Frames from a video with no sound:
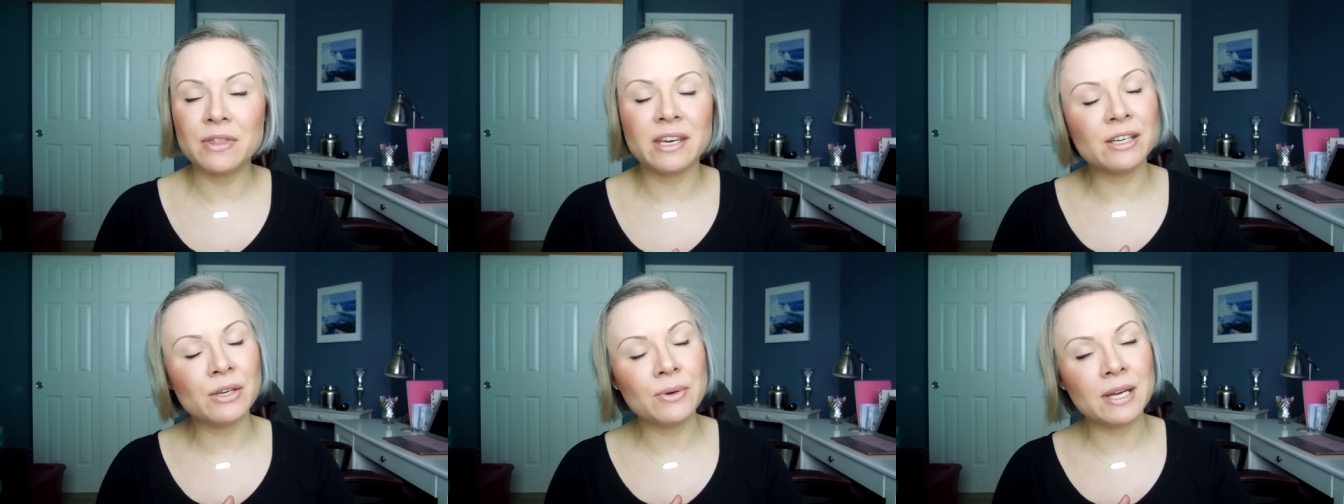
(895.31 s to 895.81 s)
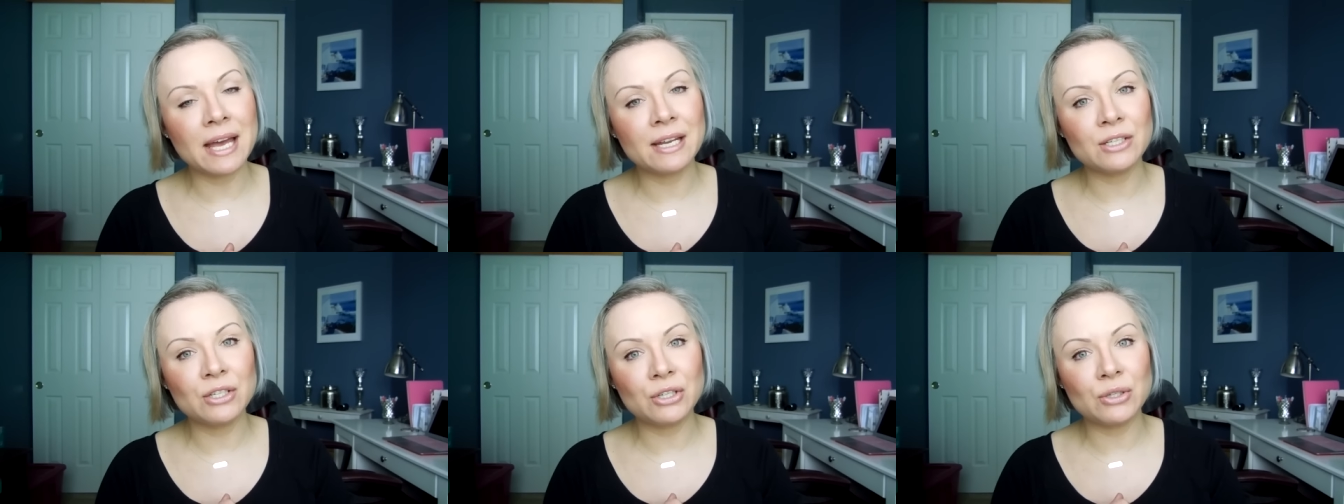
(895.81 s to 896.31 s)
Thank you
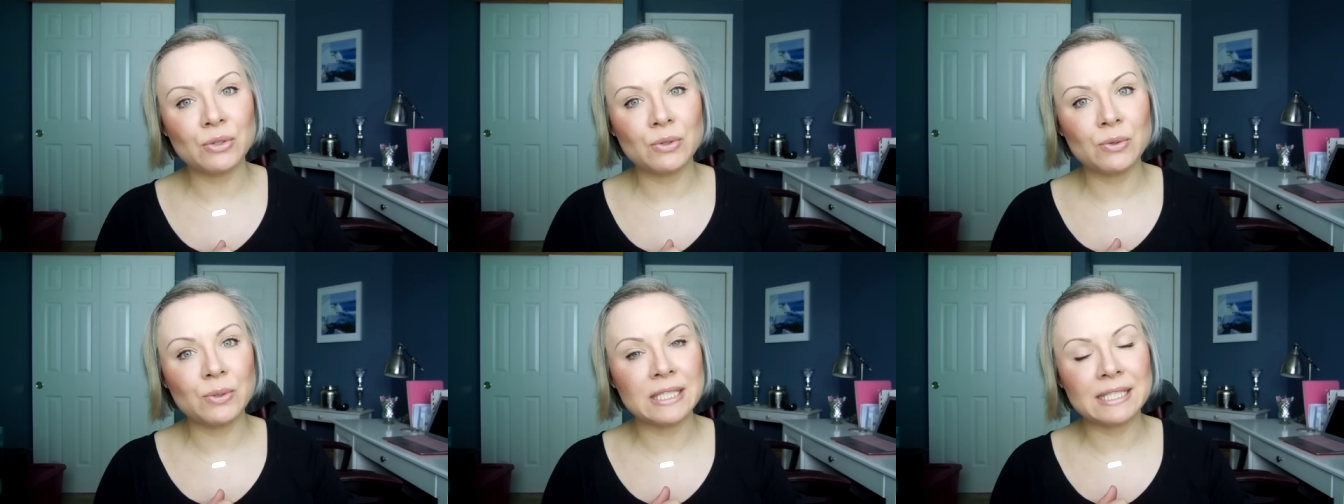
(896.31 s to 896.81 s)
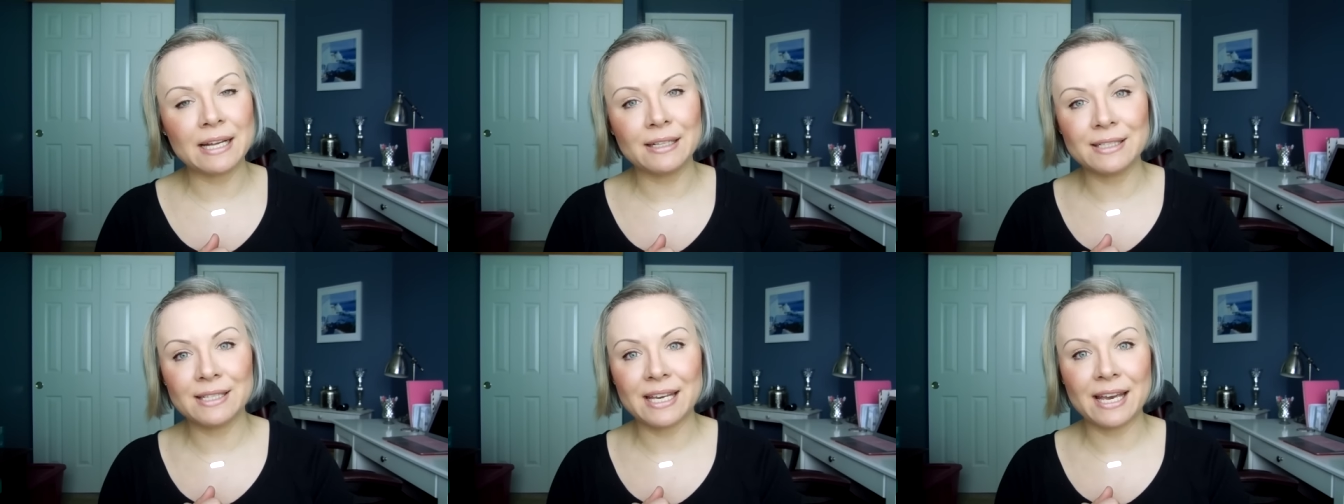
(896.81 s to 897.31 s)
again to
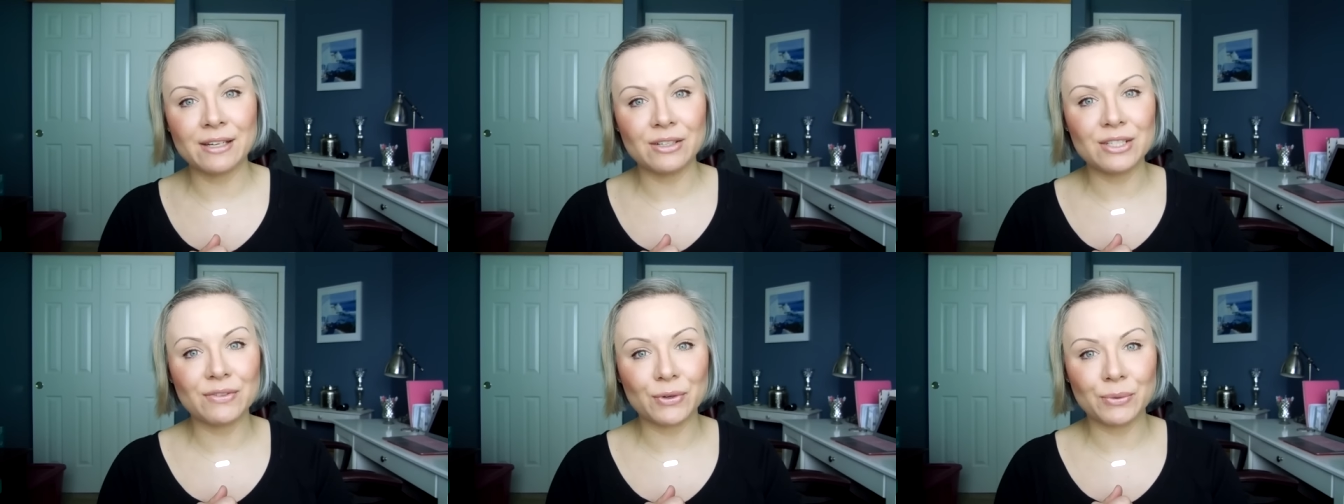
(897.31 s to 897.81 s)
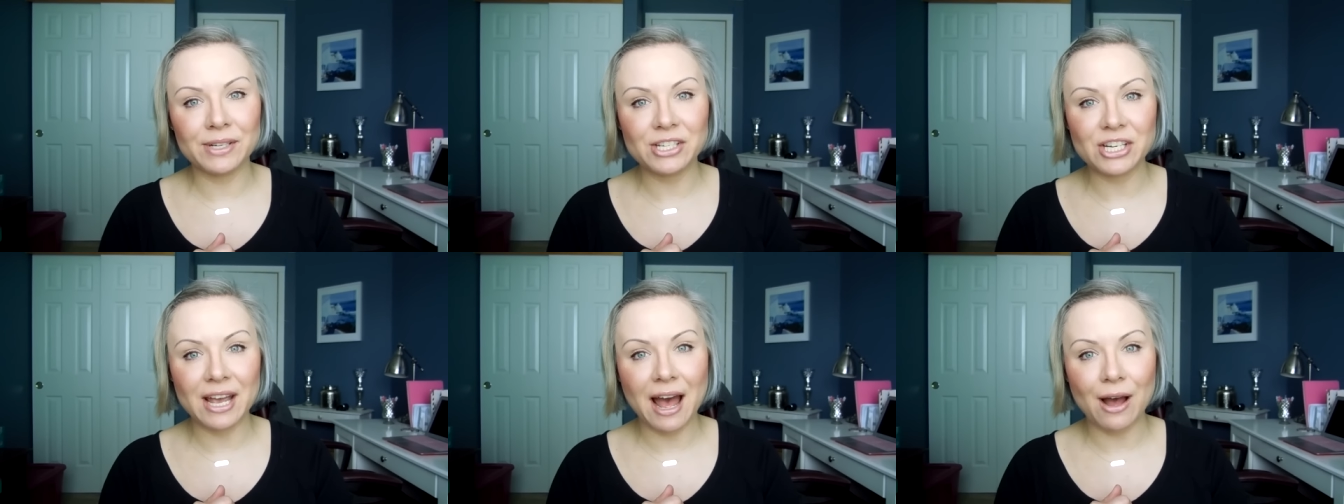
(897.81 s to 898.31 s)
Skeleton Candles for
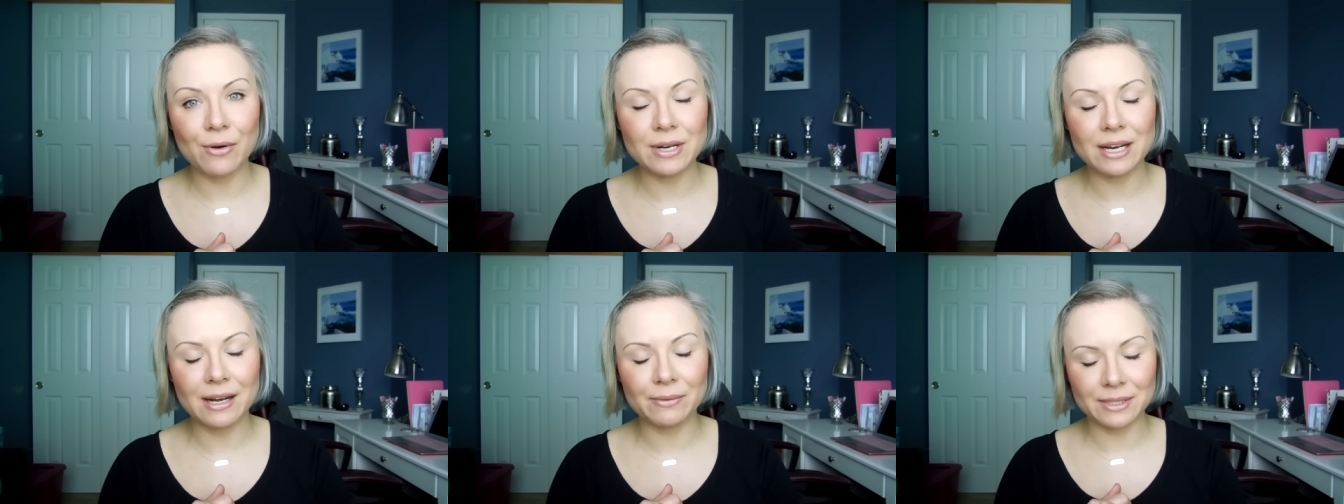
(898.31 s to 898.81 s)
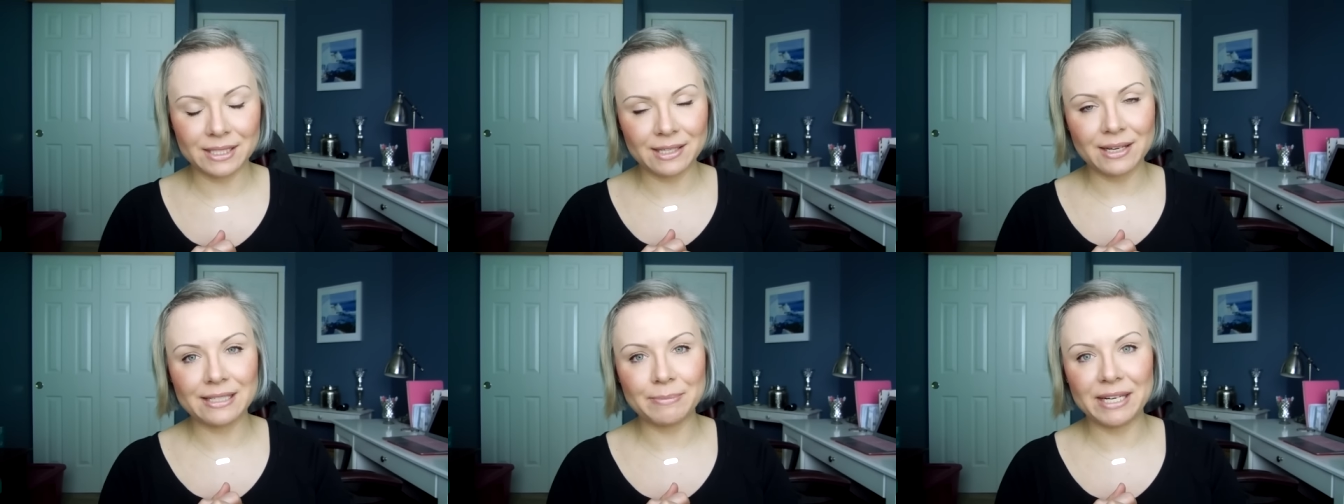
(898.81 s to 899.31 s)
reaching out, and I will see
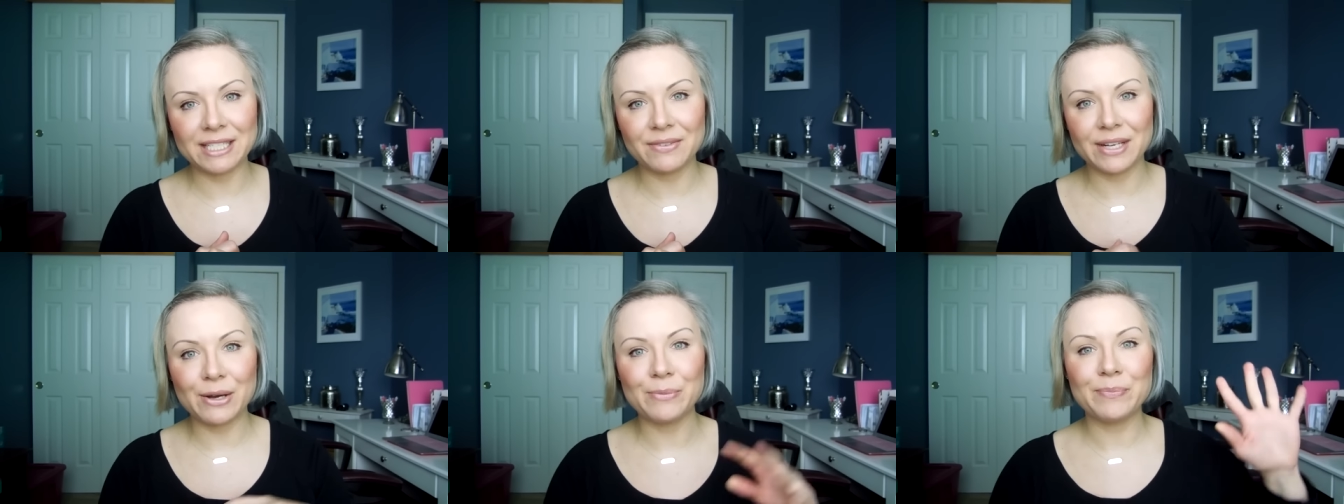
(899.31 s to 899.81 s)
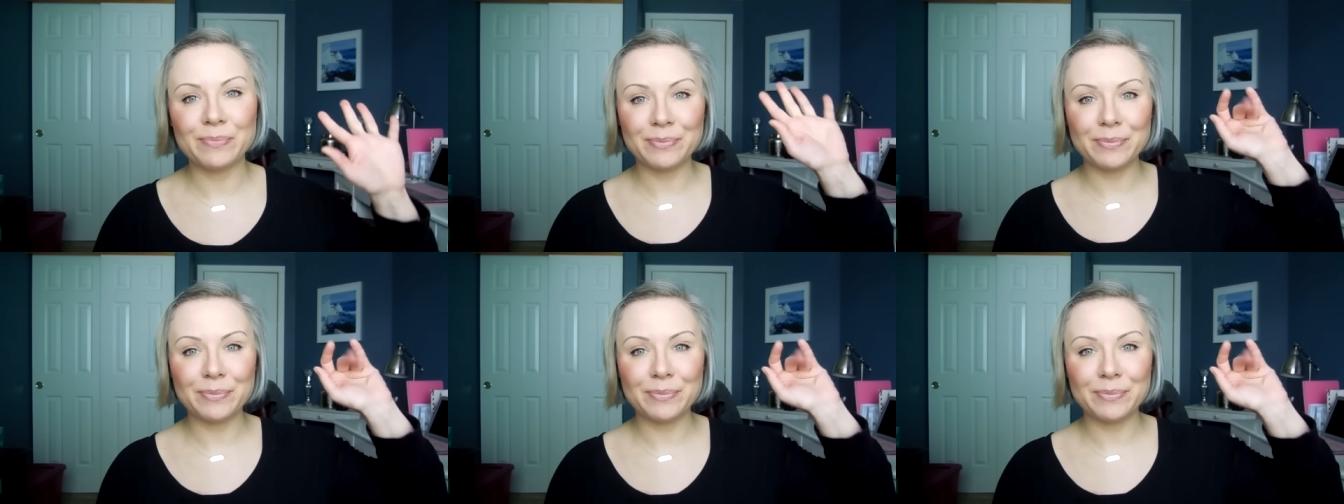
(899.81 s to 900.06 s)
you guys in my next video.